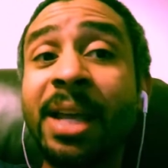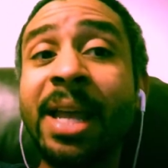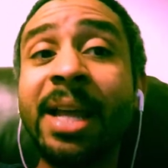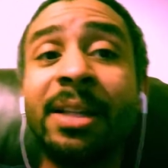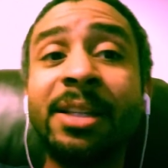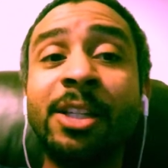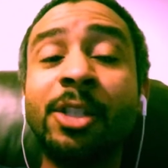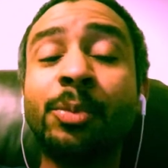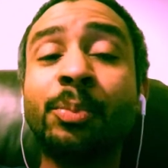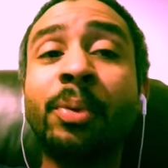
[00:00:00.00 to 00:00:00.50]

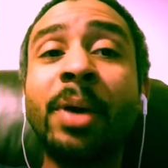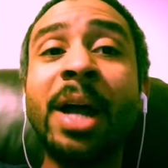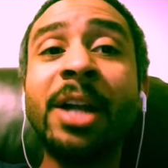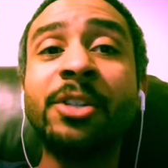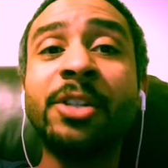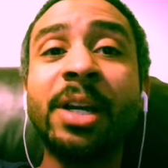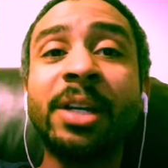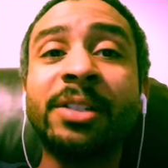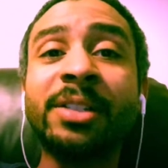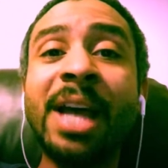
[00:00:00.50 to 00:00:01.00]
get these
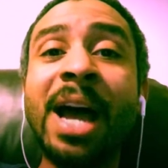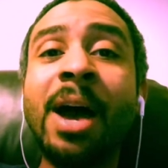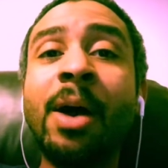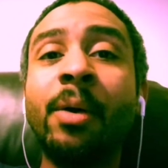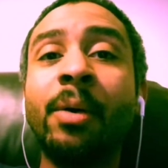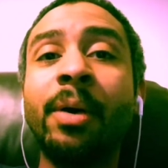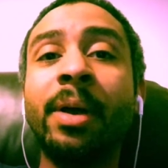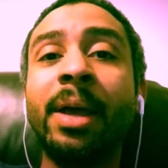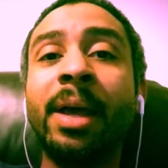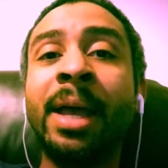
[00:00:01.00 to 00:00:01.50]
projects
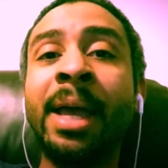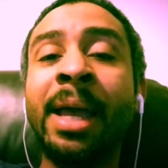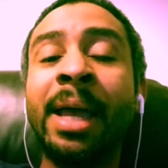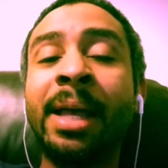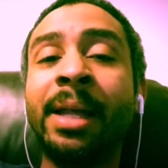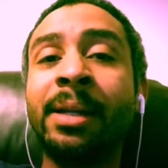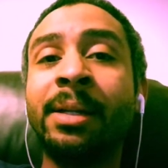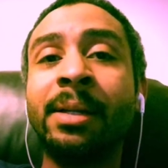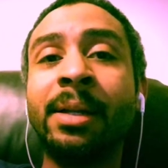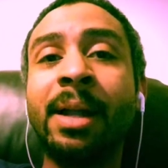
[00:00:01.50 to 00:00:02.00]
out
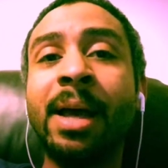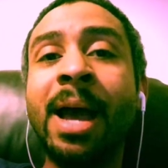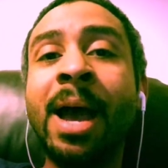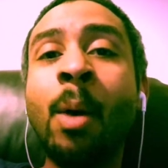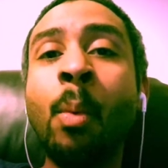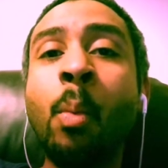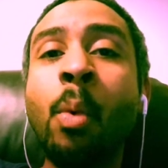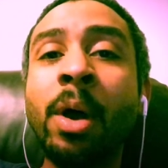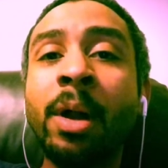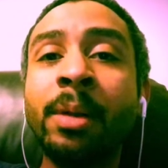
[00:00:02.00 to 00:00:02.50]
and I
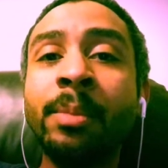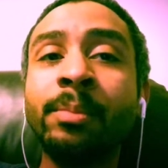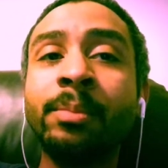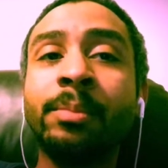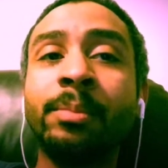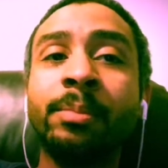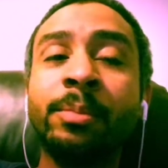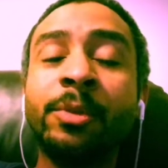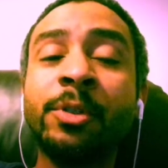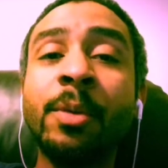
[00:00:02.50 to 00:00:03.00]
want
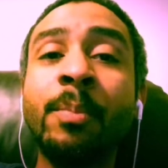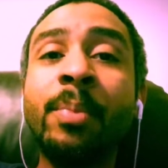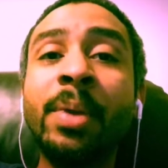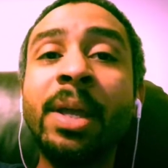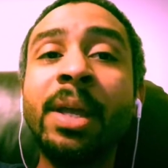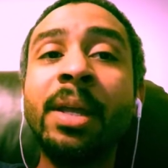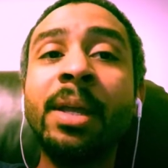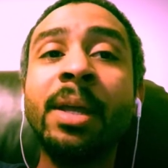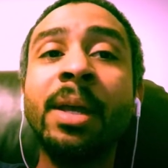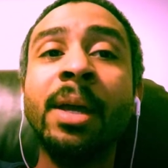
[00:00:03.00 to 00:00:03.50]
them to
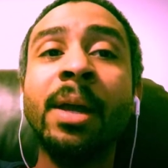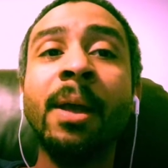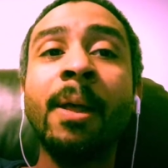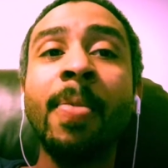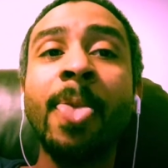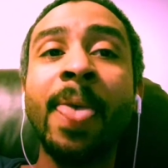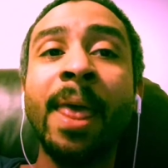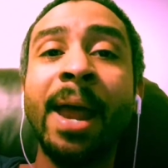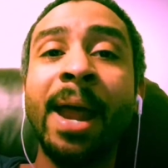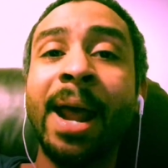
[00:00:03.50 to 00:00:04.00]
be
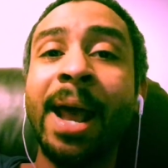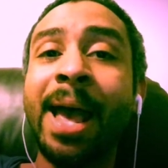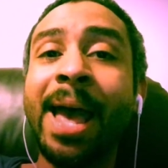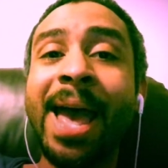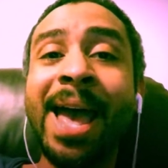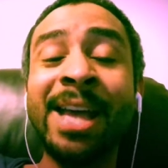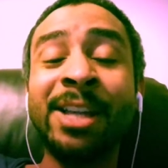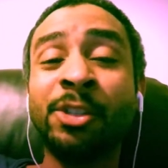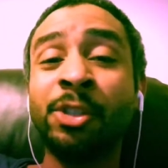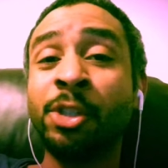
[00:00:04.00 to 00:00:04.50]

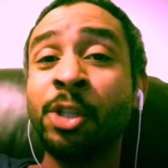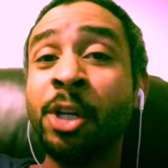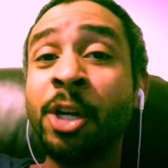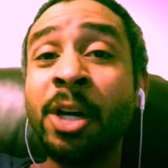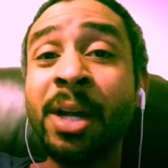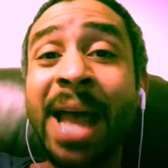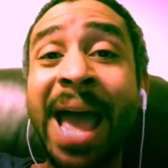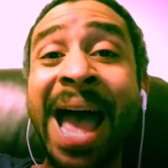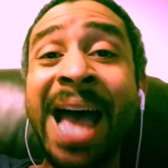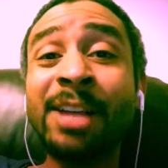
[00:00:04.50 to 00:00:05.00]
as
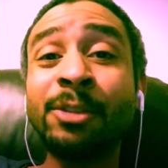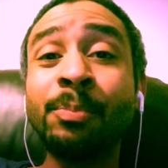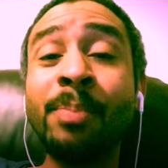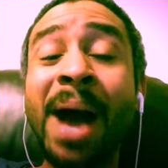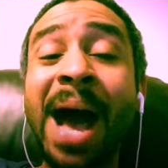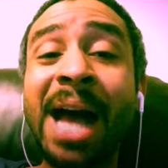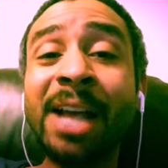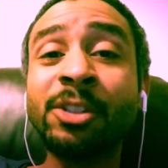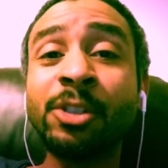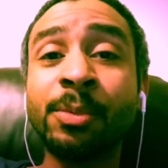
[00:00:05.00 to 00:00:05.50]
good as
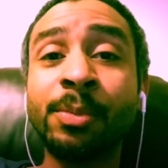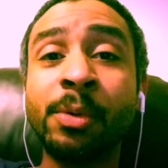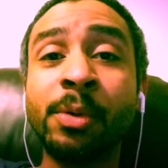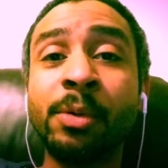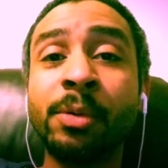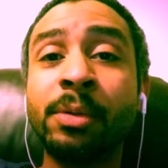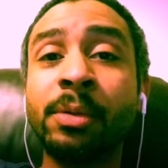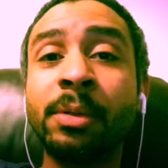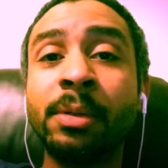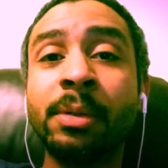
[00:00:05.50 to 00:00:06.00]
possible.
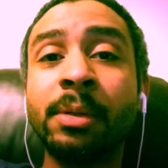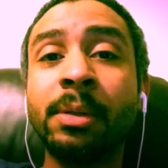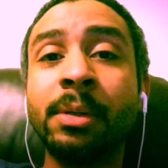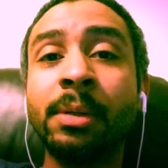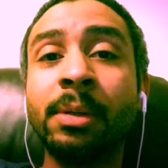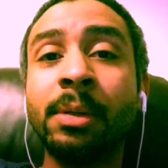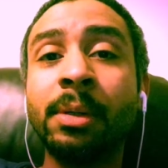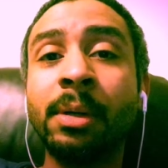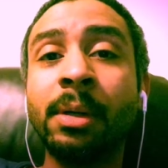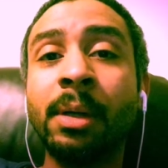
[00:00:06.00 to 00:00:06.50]

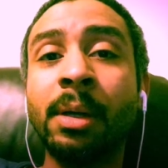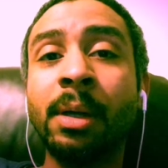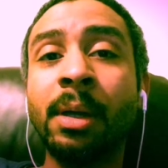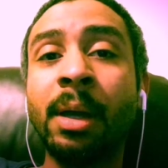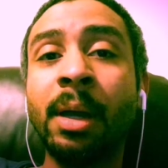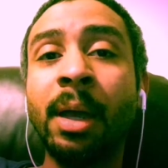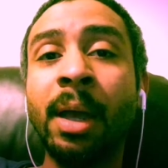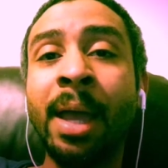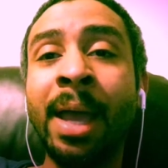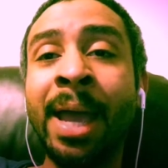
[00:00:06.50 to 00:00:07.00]

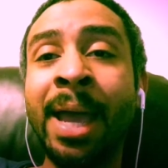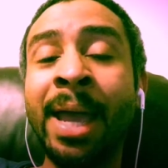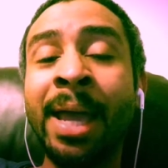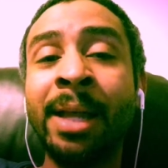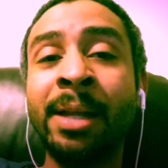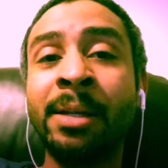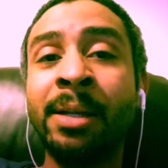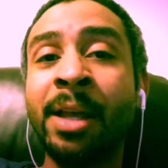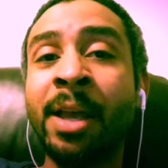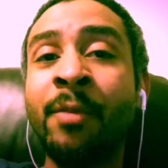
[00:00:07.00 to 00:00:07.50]

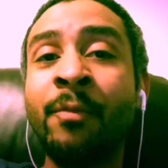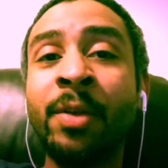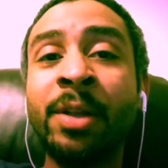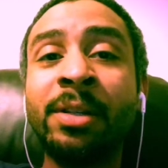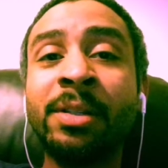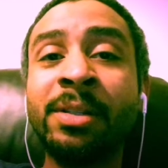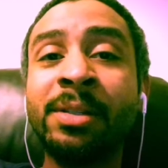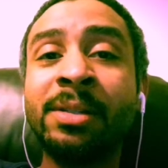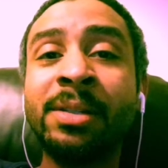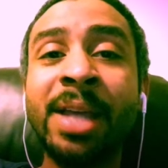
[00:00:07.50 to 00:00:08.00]
And if it
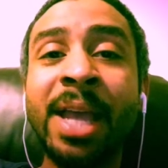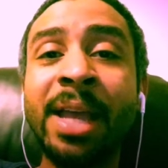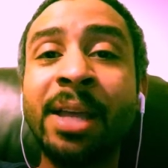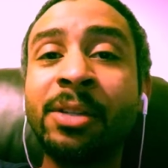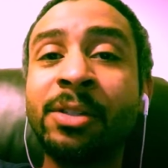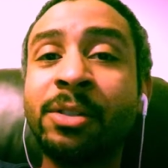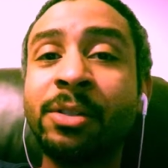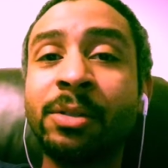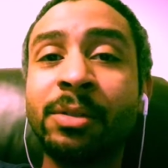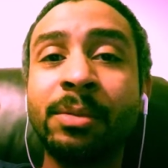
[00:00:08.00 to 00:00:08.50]

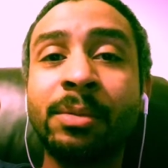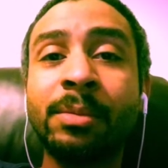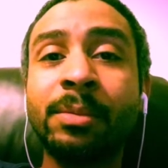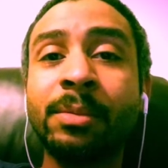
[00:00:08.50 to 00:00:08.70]
takes